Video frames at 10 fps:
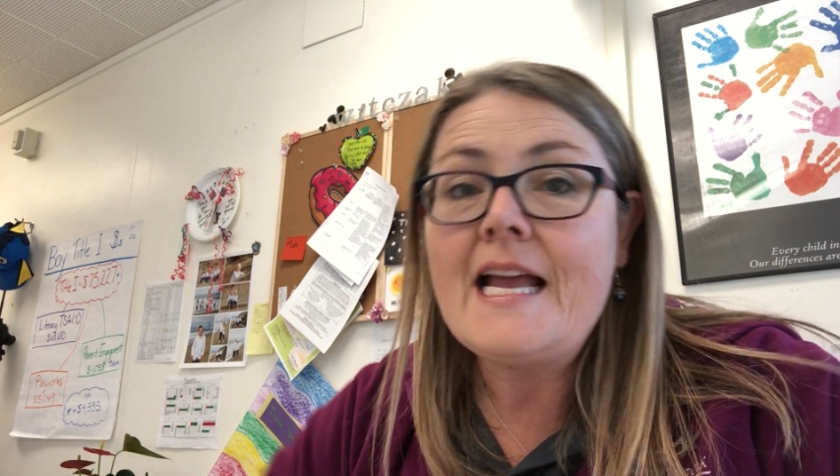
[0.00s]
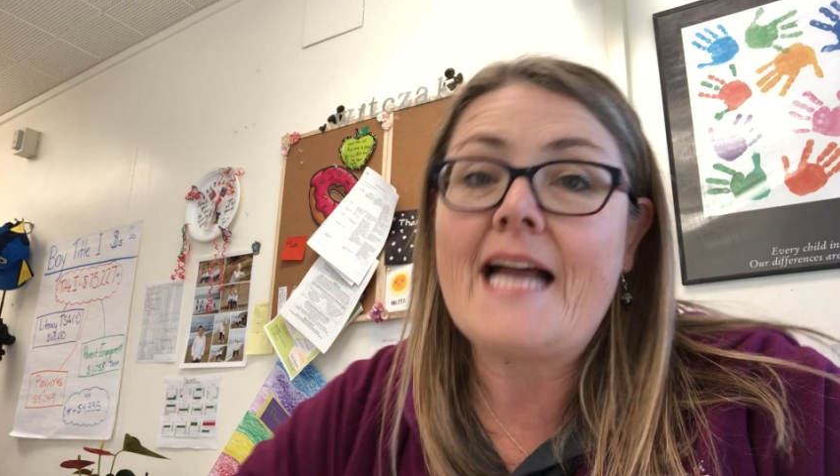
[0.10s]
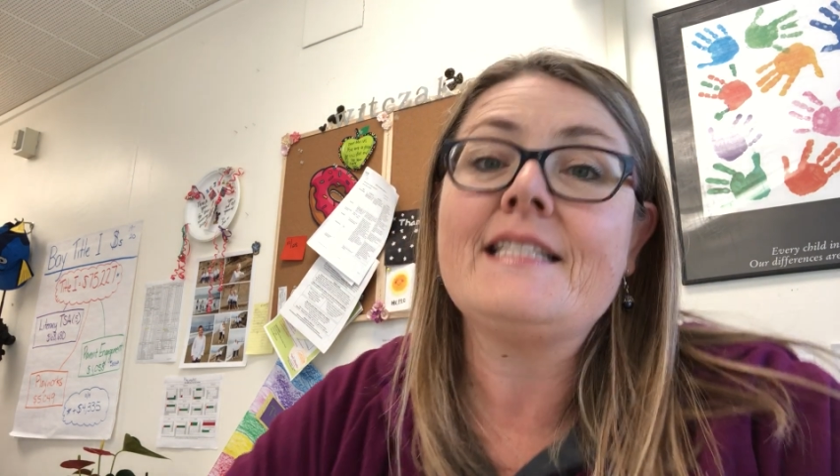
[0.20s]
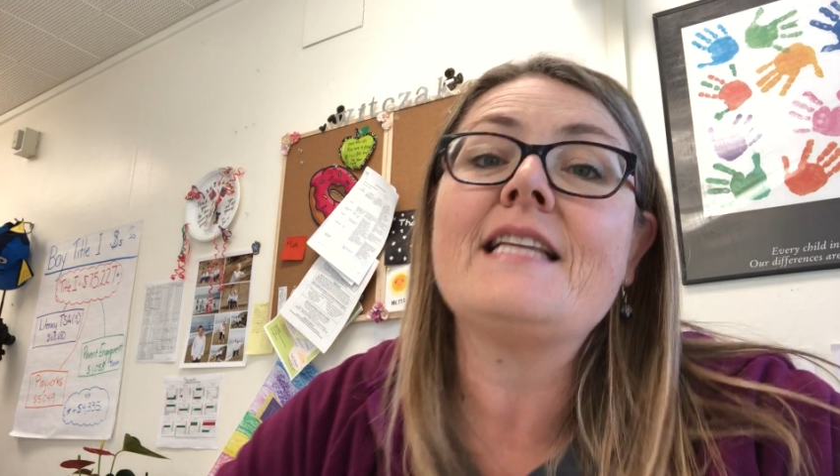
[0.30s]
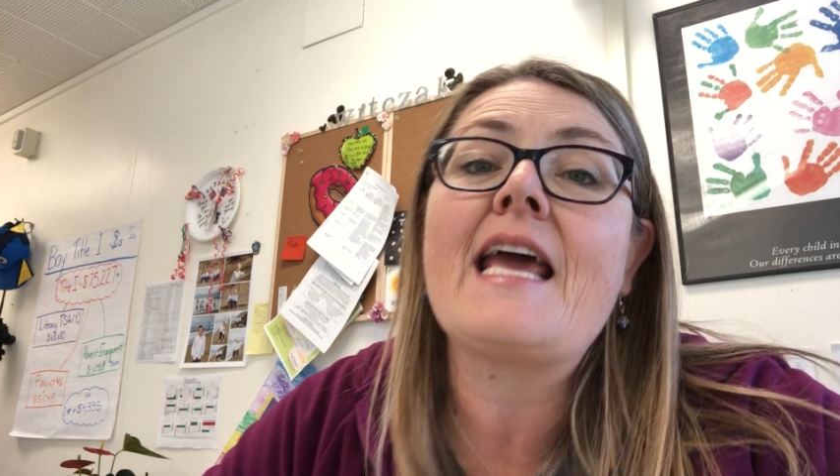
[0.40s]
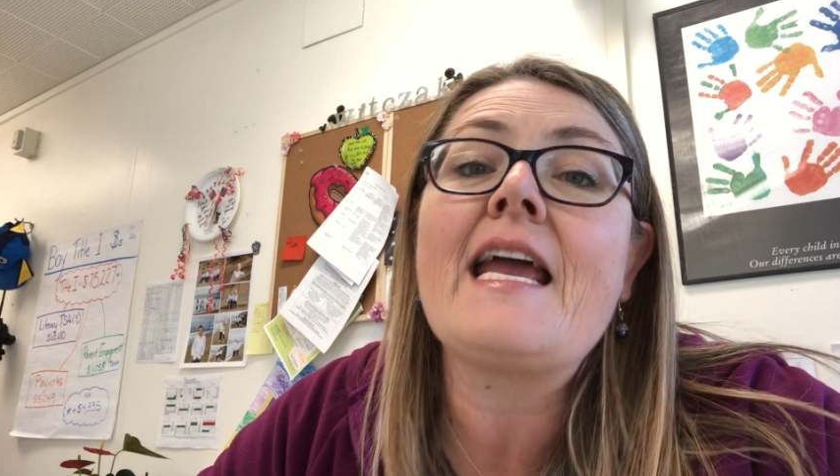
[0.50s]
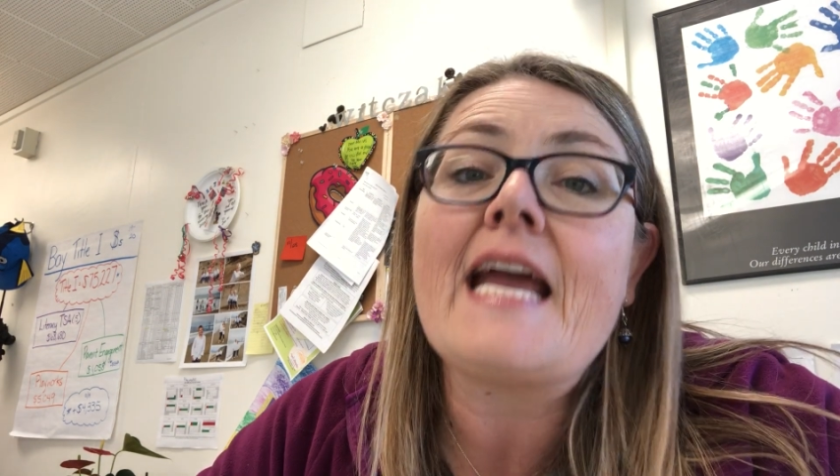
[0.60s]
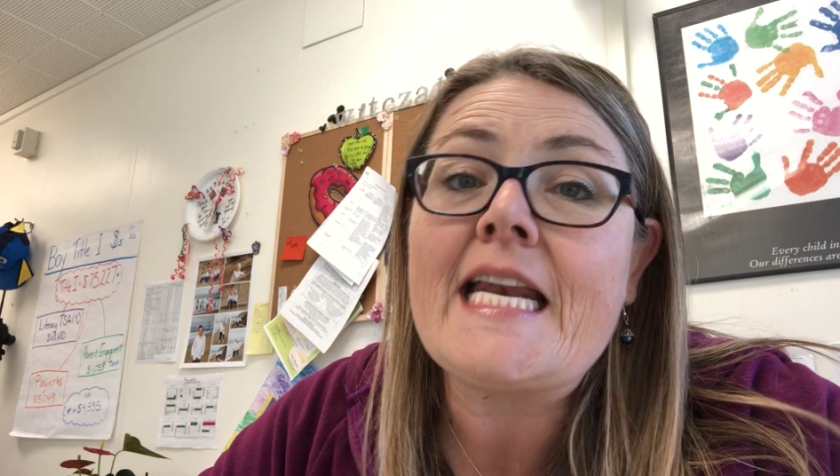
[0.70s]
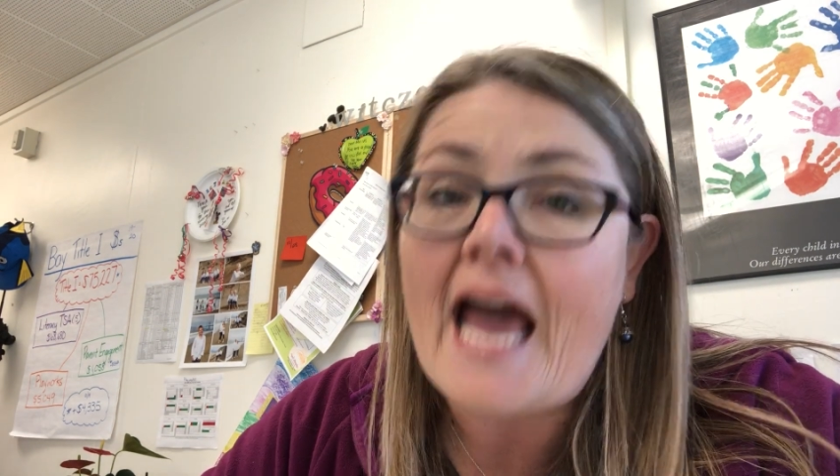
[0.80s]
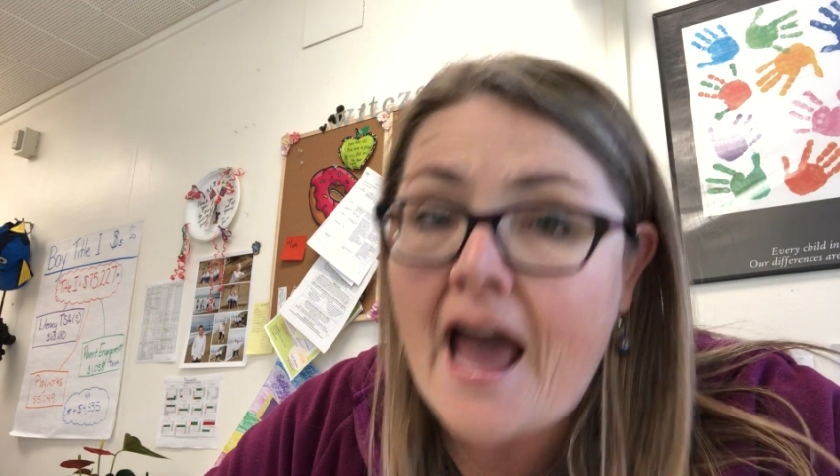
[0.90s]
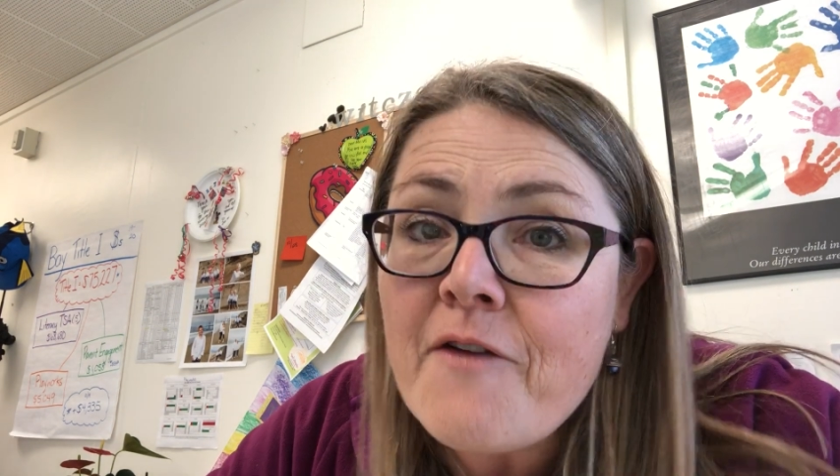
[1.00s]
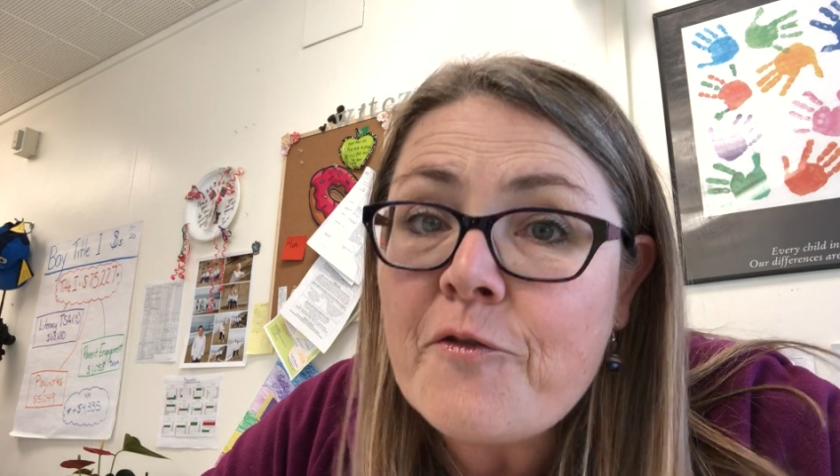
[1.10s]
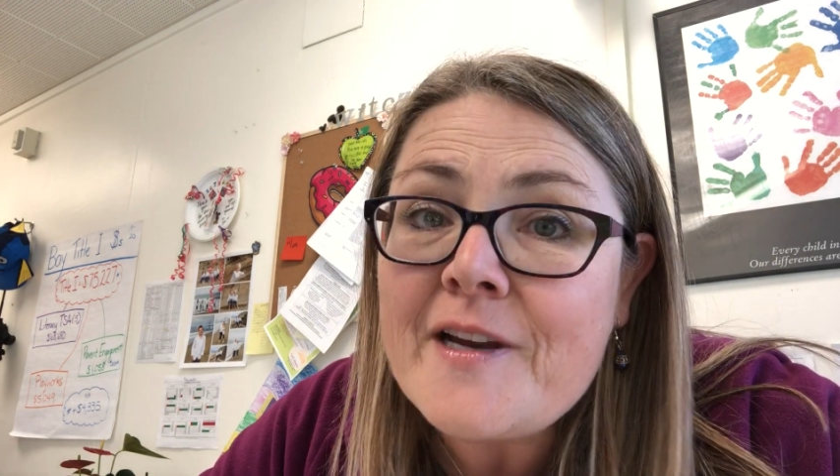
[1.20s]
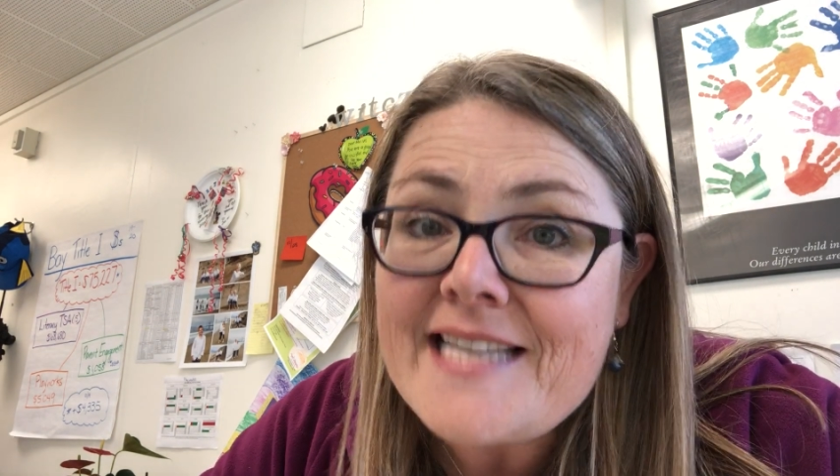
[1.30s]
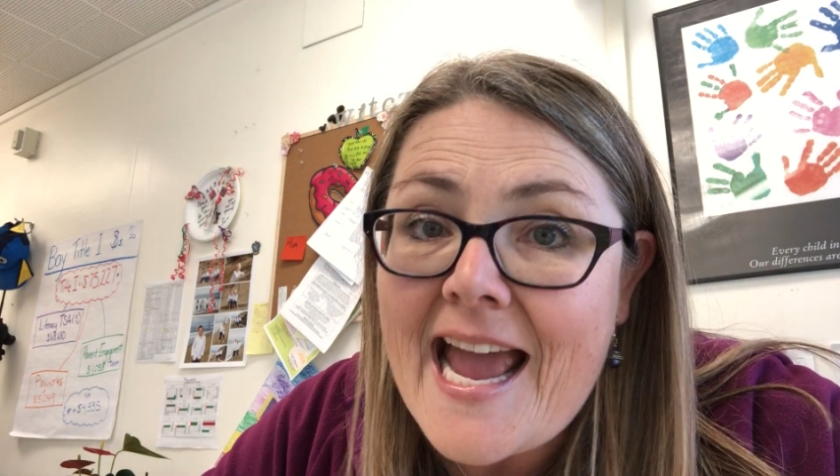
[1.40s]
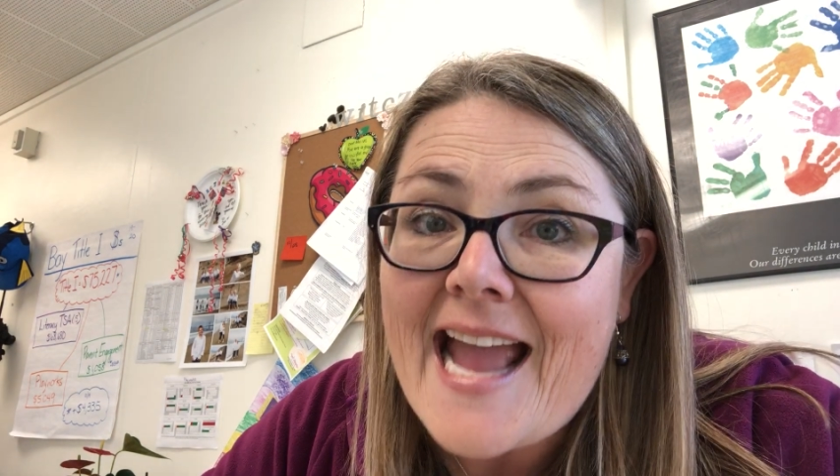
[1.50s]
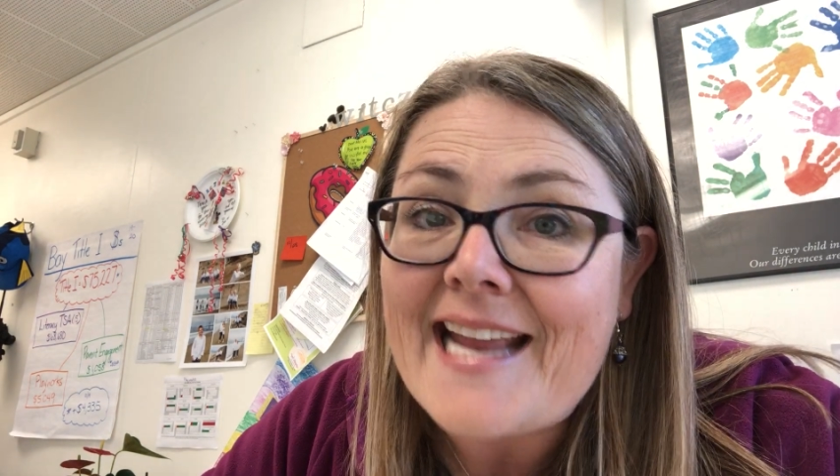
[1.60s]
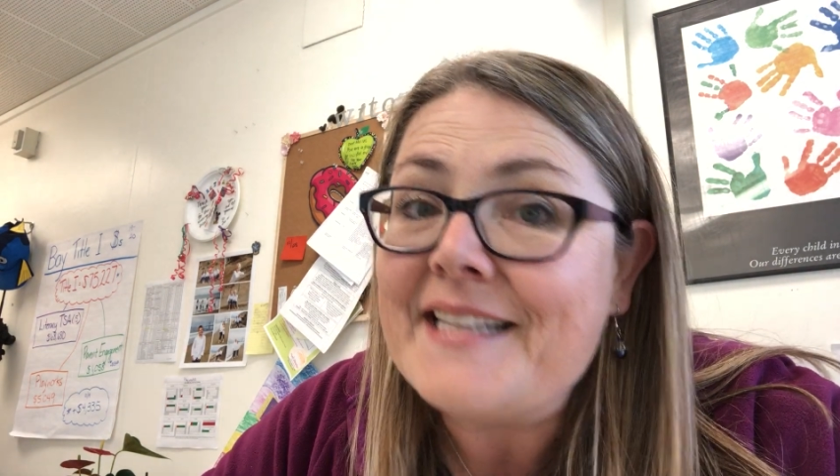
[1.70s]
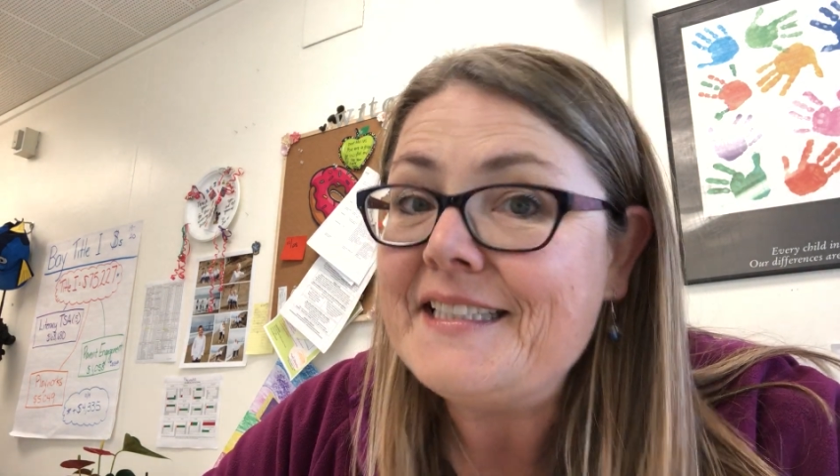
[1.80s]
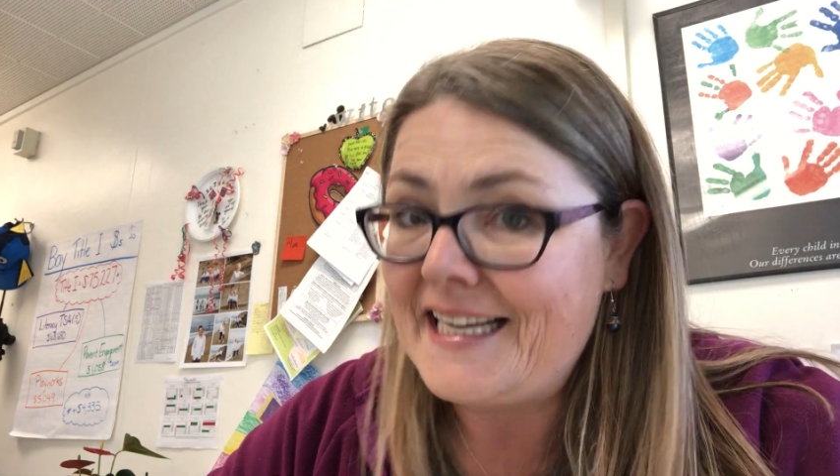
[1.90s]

And today and every day,